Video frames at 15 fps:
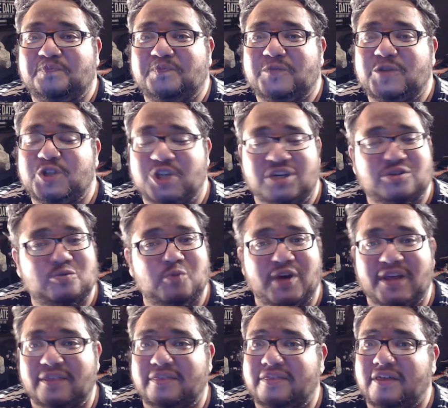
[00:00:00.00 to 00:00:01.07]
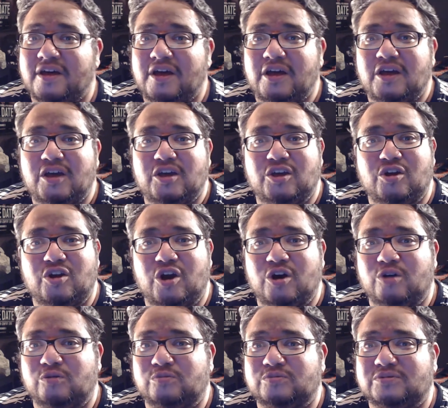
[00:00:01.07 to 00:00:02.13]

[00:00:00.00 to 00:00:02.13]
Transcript: Just with, you know,